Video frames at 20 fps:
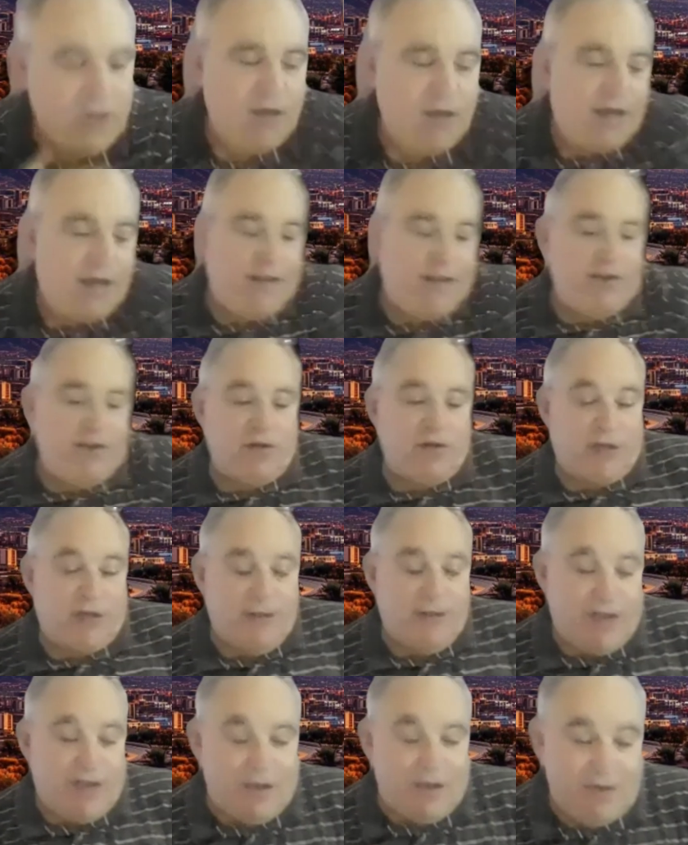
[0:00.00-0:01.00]
And
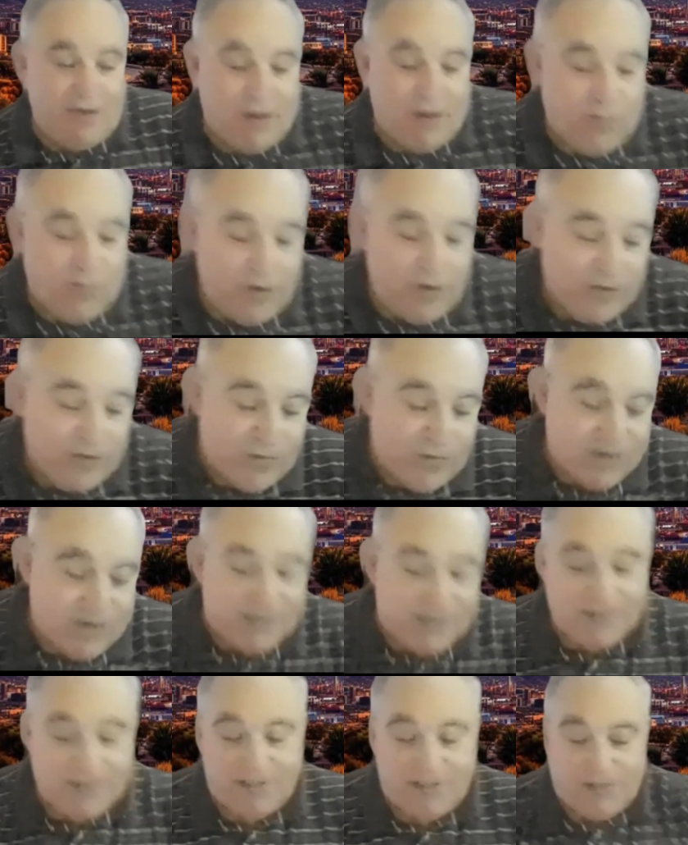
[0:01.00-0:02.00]
and one of the
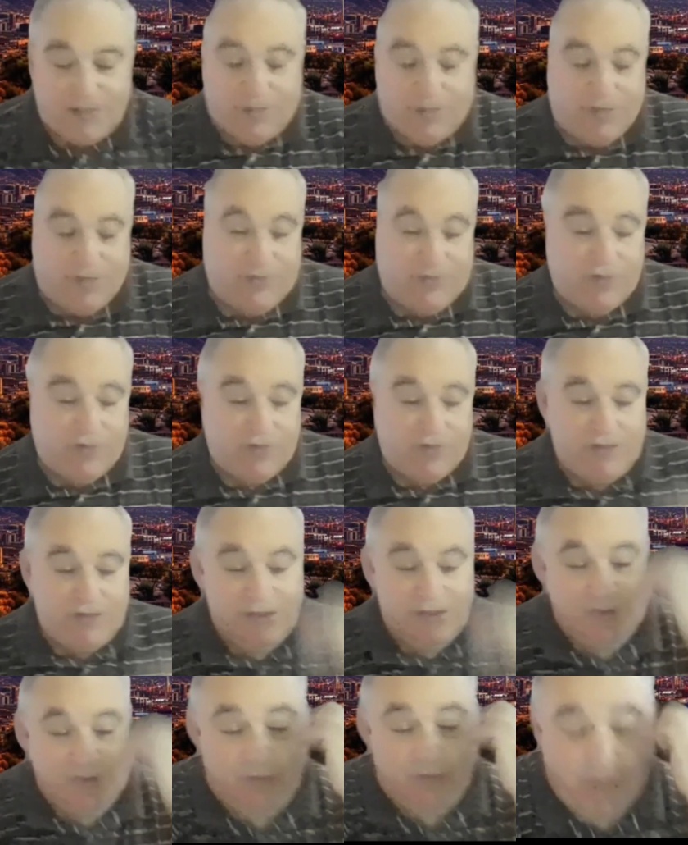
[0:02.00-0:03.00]
reasons,
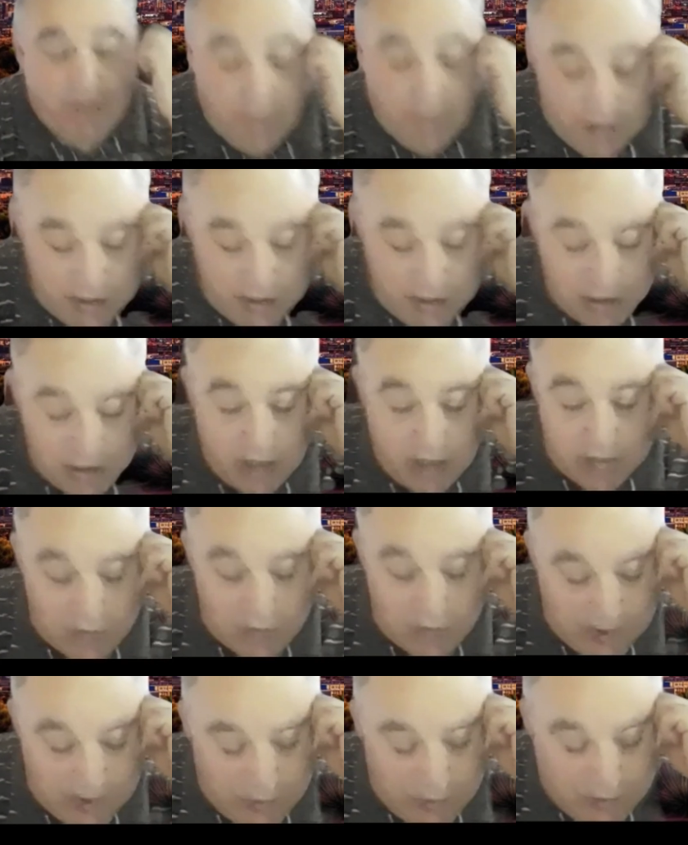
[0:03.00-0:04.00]
we're doing this show, and
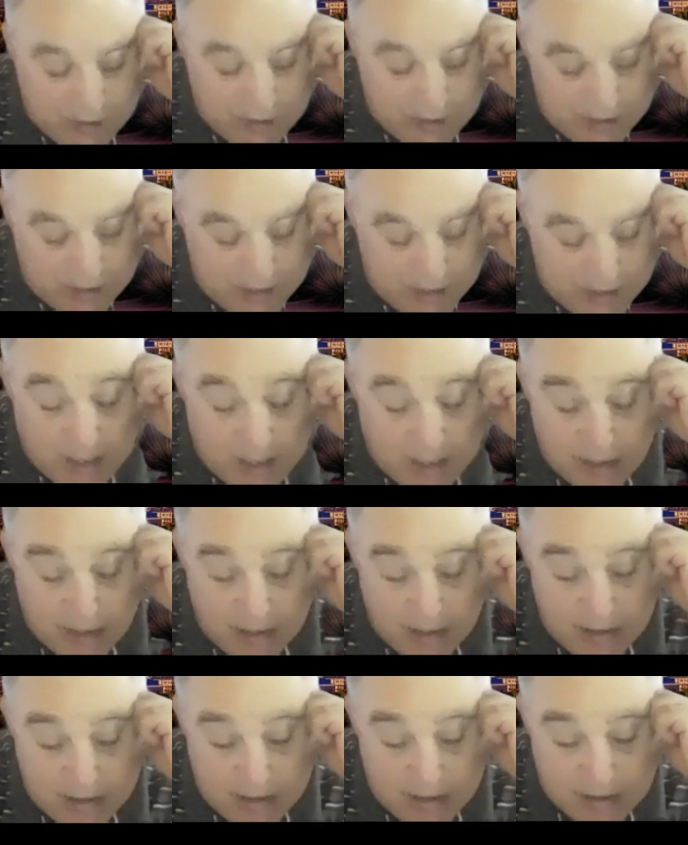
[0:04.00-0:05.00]
one of the reasons that,
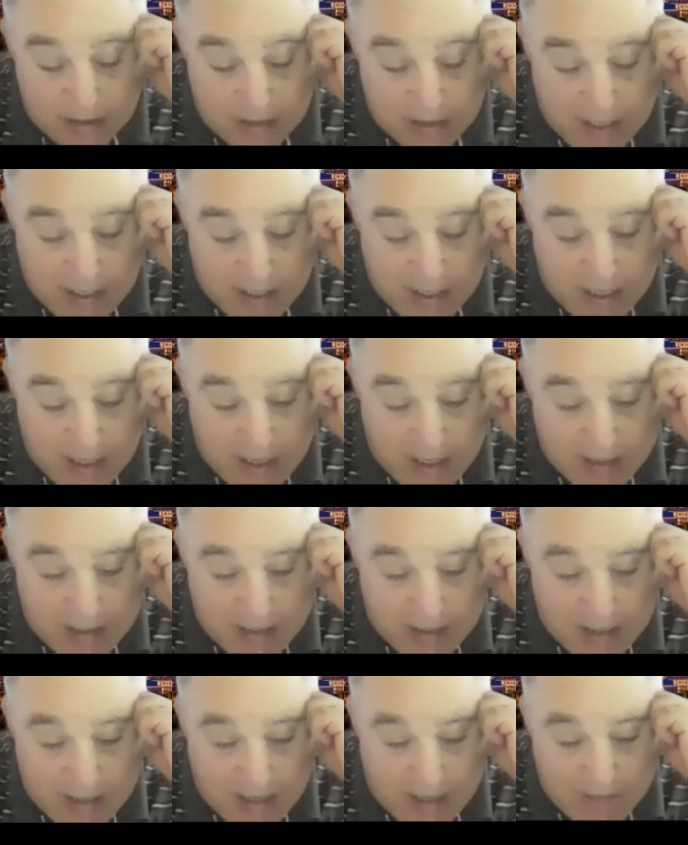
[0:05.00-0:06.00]

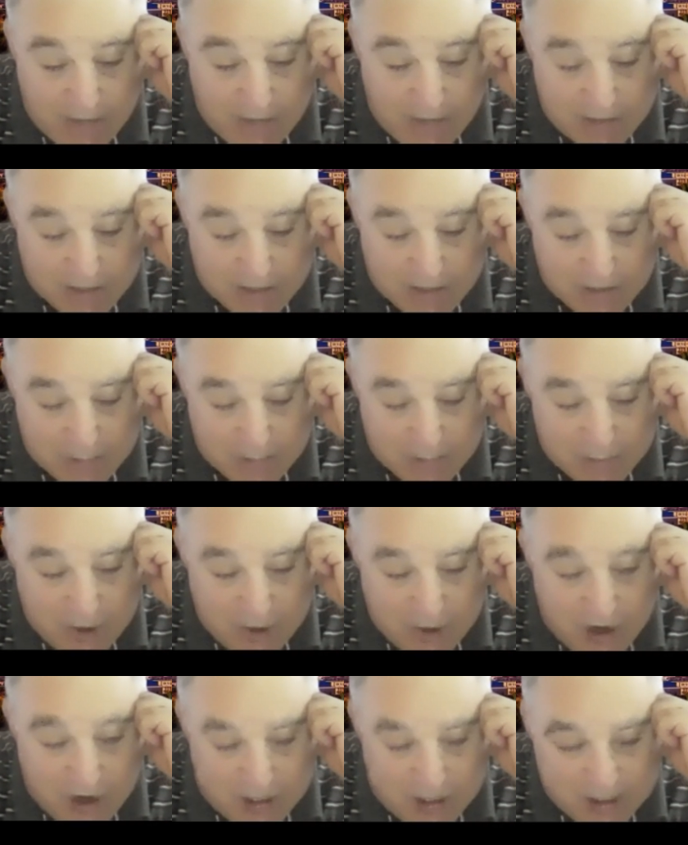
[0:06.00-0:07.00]
I've also
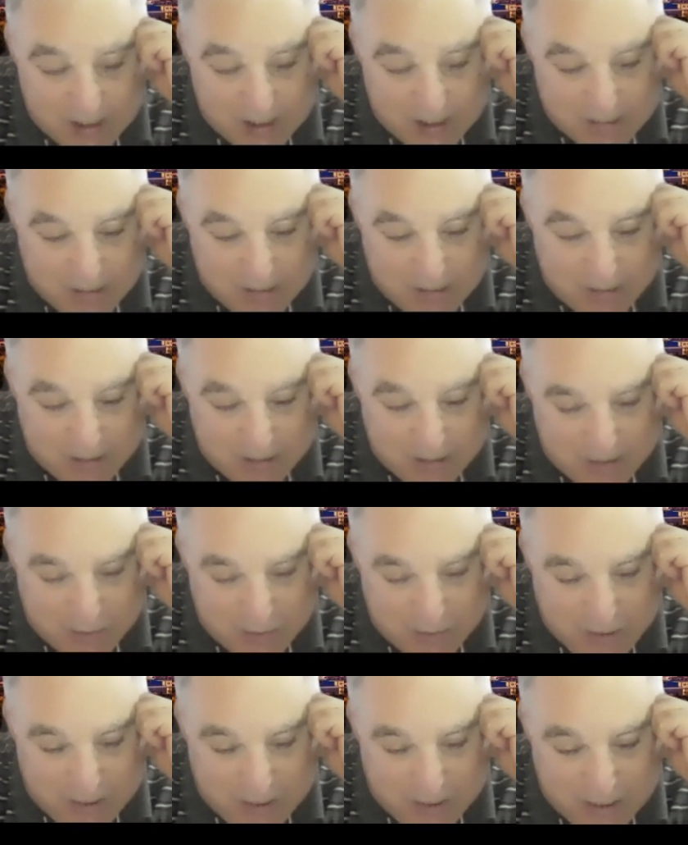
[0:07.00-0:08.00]
gone into the public
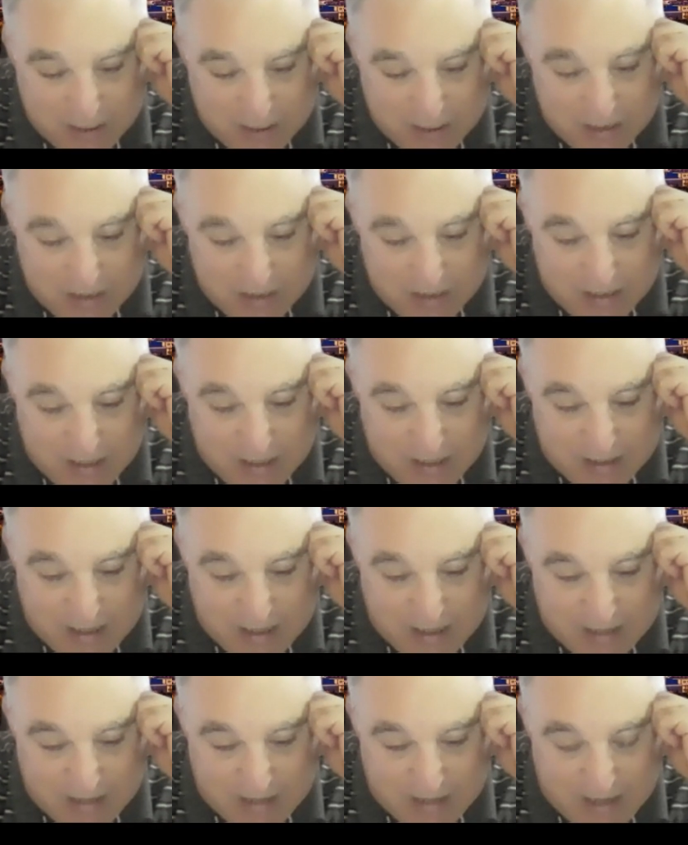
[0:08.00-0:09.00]
arena
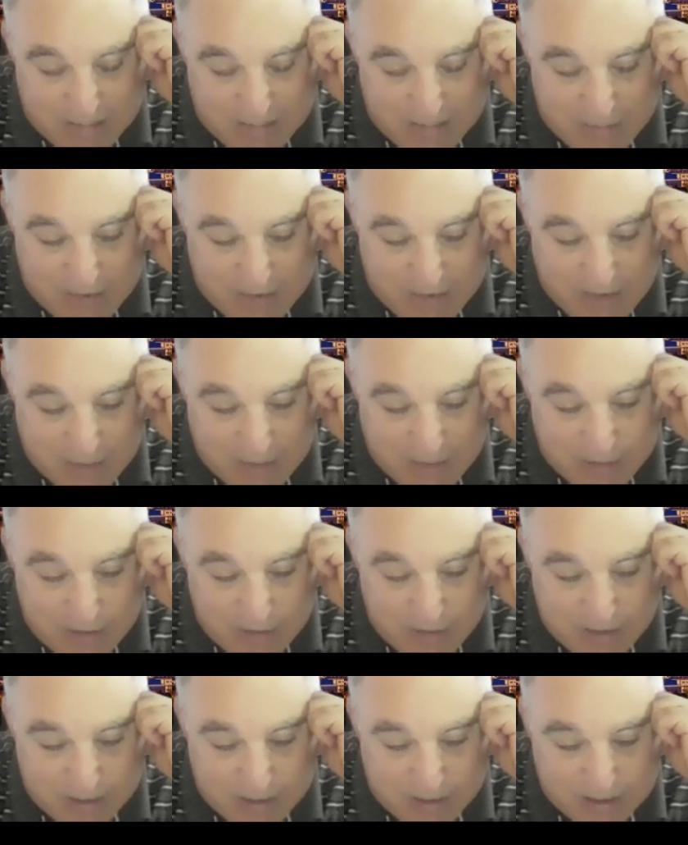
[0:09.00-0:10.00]
and been that
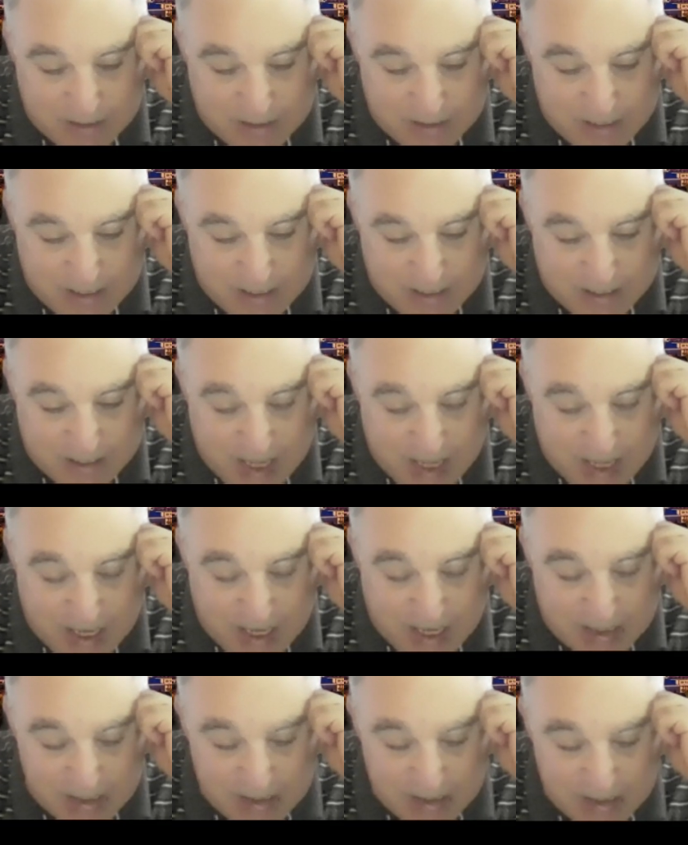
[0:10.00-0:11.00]
person, is
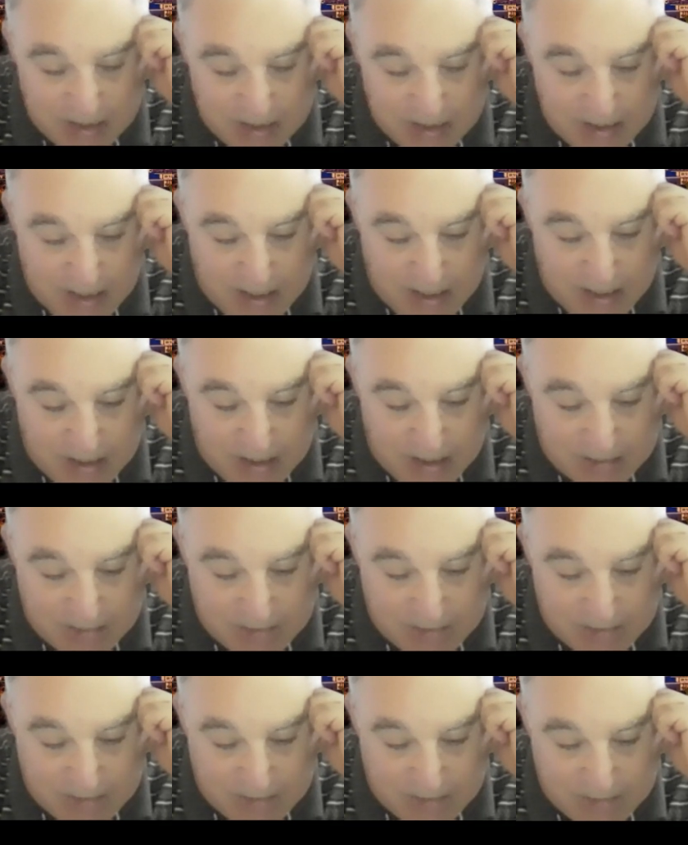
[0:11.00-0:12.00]
that
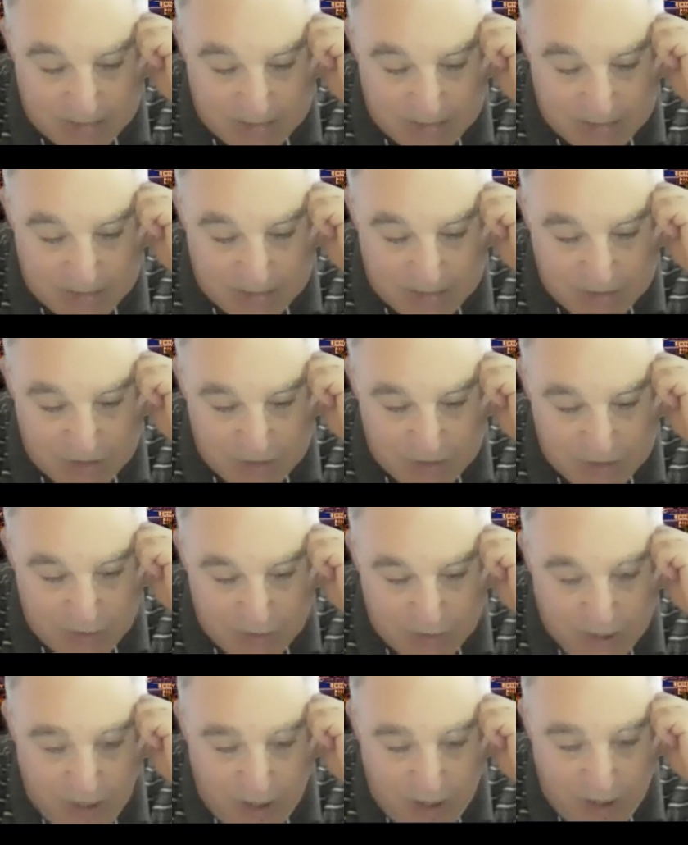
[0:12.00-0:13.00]
um
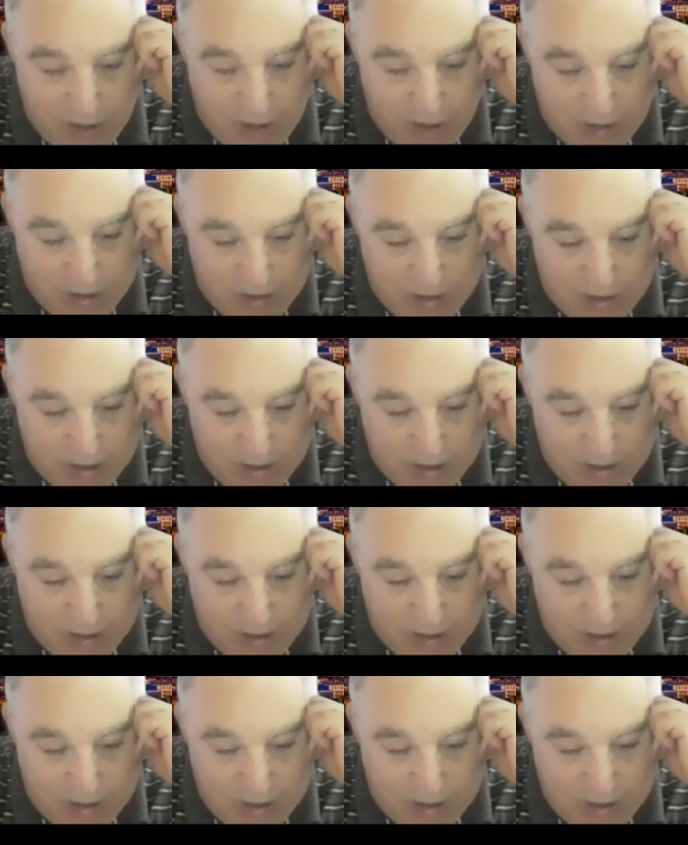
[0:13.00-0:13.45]
we are